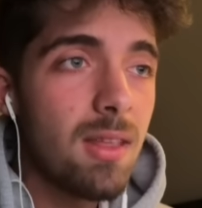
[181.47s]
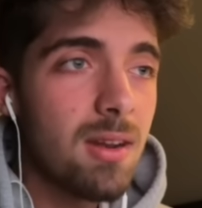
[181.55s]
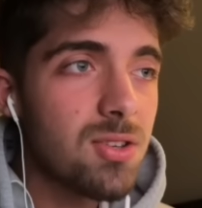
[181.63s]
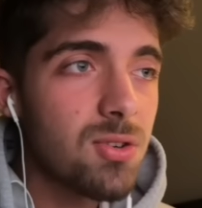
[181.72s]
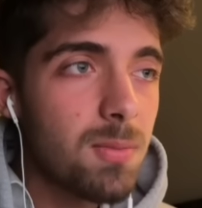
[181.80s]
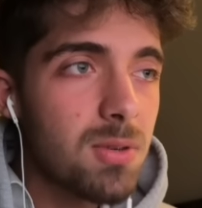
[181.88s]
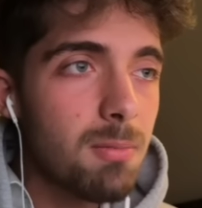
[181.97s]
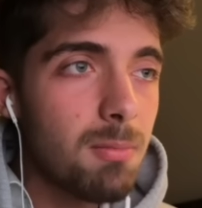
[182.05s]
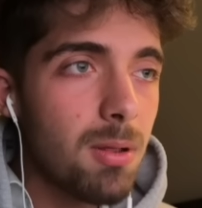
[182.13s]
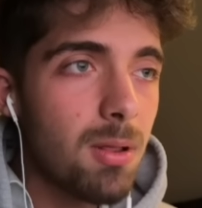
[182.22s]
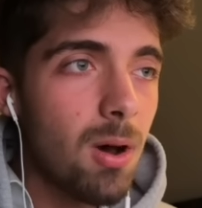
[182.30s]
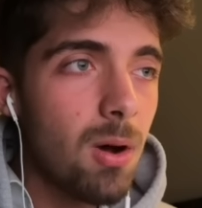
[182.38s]
the description
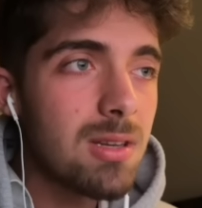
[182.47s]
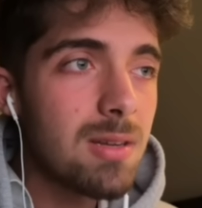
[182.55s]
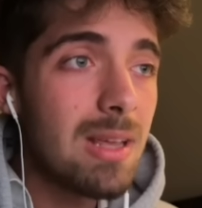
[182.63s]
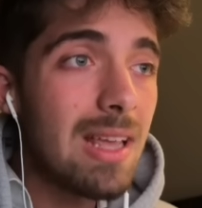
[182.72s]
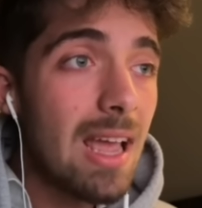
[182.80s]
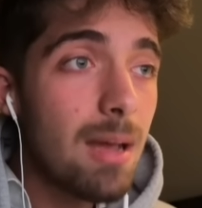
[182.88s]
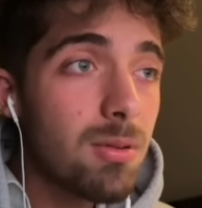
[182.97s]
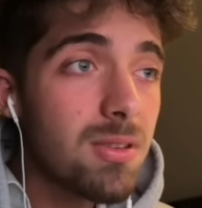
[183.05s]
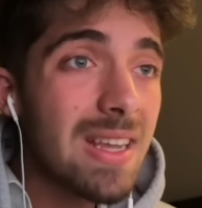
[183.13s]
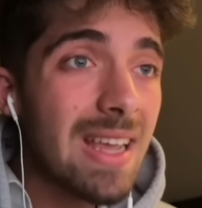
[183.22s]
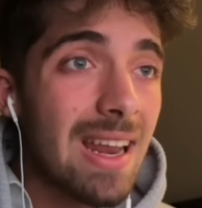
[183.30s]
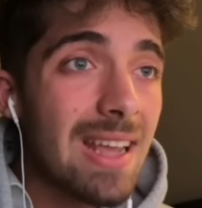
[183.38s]
below to be able
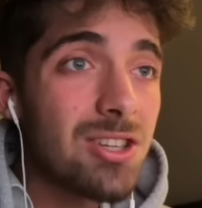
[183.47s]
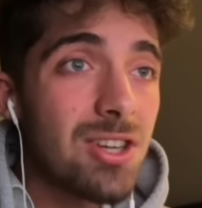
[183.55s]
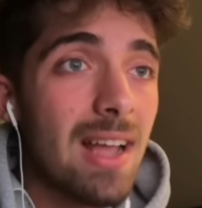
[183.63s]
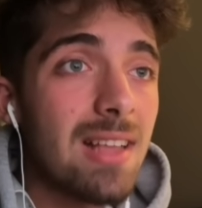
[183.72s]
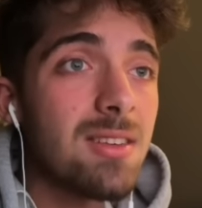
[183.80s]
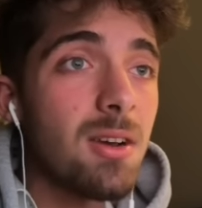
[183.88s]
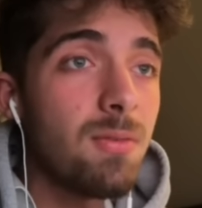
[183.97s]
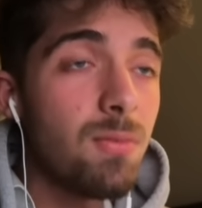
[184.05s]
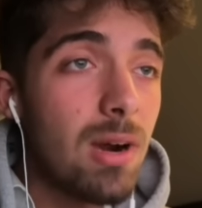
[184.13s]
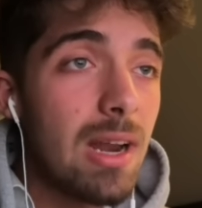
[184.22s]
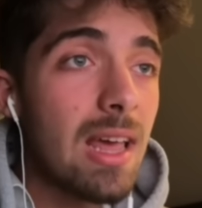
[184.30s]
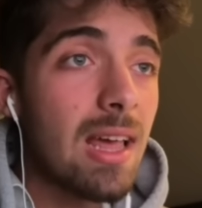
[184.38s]
to get a chance of
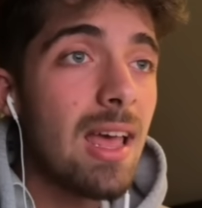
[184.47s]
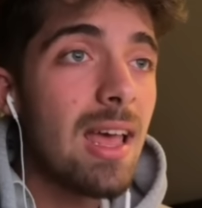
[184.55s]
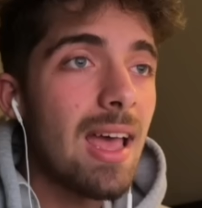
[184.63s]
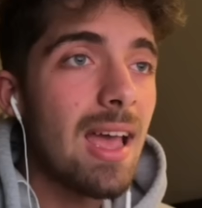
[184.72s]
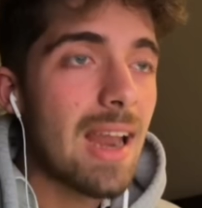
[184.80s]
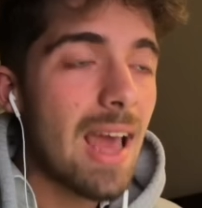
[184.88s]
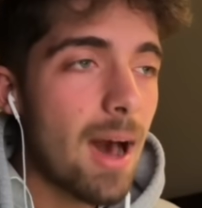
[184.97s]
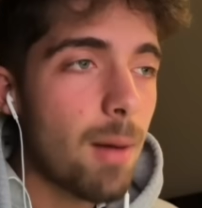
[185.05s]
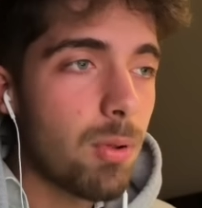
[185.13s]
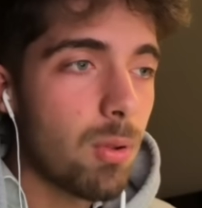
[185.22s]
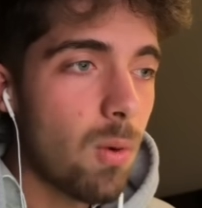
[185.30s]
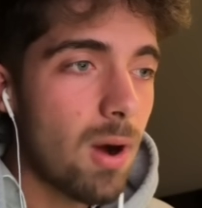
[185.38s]
winning an
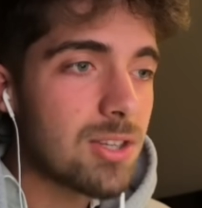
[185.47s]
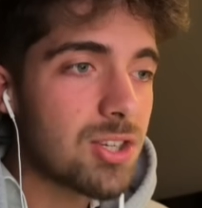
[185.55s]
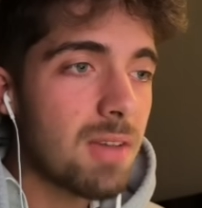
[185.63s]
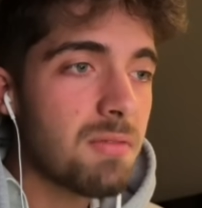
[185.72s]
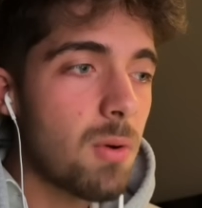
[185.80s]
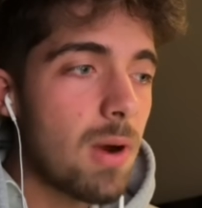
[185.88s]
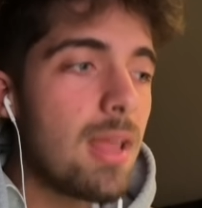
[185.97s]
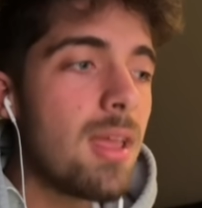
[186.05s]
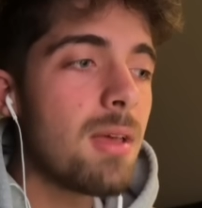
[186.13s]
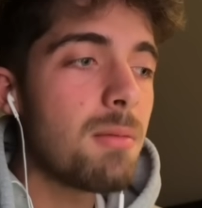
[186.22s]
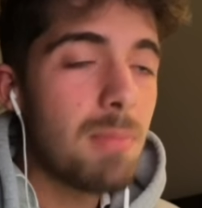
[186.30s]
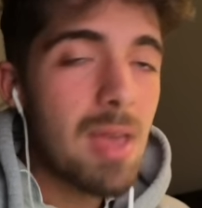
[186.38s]
Apple Watch giveaway.
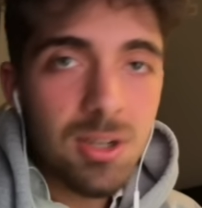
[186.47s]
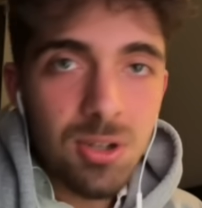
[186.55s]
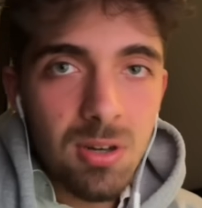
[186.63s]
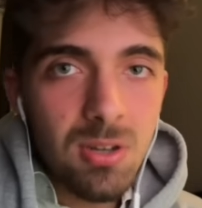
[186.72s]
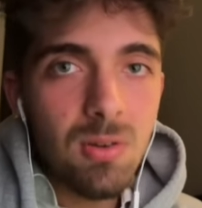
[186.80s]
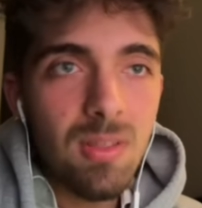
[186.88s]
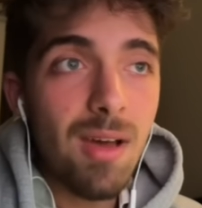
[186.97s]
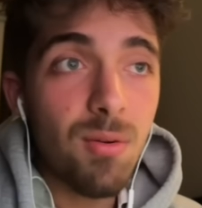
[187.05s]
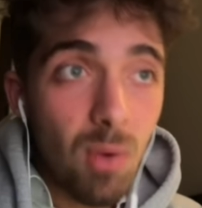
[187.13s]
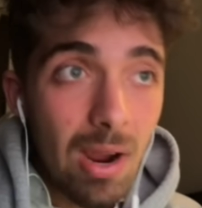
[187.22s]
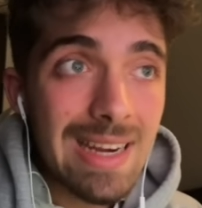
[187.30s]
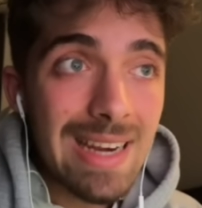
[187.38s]
Make sure to do that
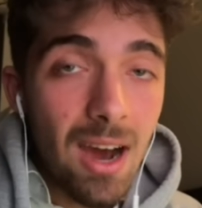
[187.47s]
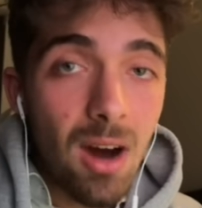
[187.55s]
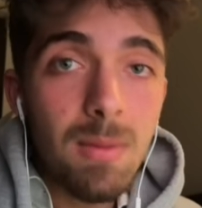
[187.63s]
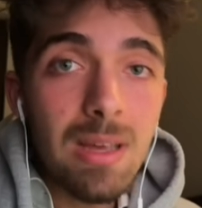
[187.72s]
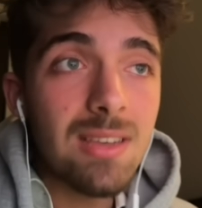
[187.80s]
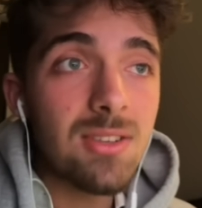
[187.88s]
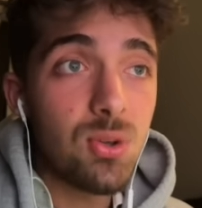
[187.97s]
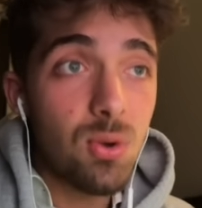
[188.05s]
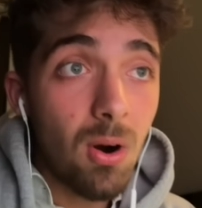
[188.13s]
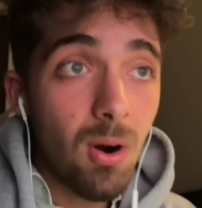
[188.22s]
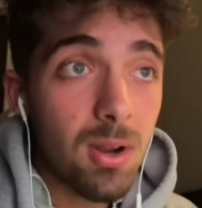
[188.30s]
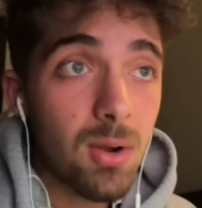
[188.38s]
right now because you
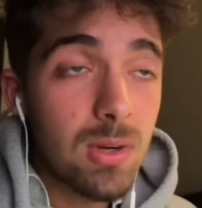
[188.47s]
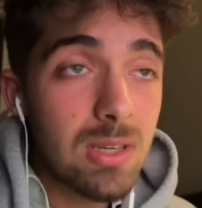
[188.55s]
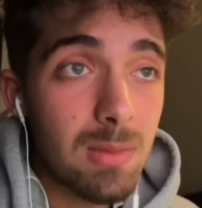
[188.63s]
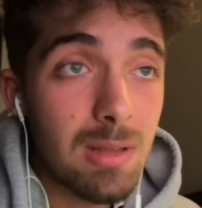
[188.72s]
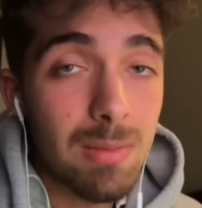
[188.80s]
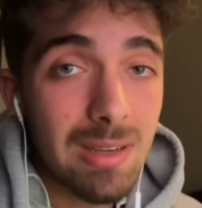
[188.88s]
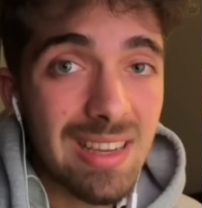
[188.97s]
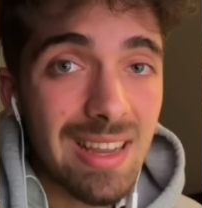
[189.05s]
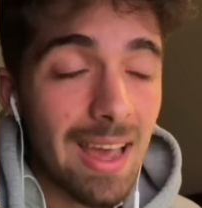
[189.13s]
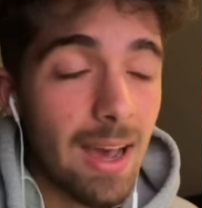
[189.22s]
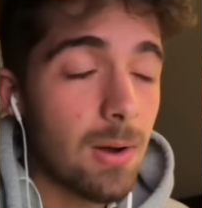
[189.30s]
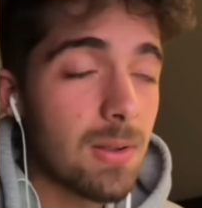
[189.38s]
are going to be
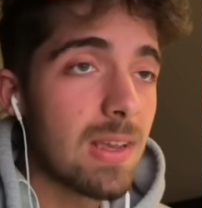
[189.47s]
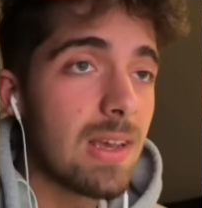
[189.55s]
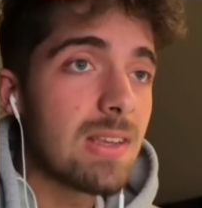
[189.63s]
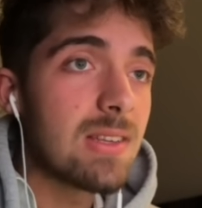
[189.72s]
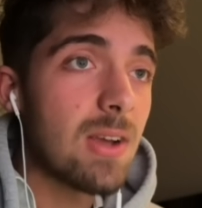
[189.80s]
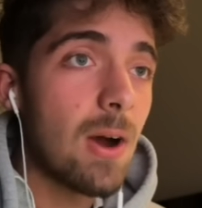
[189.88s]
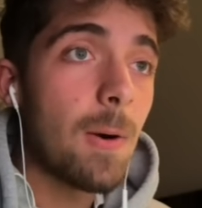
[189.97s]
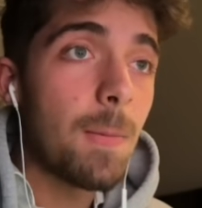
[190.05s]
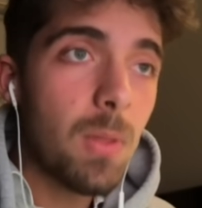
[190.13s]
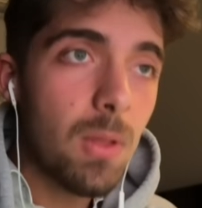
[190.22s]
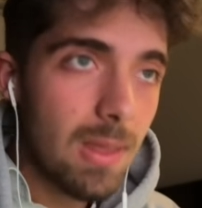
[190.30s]
missing out. So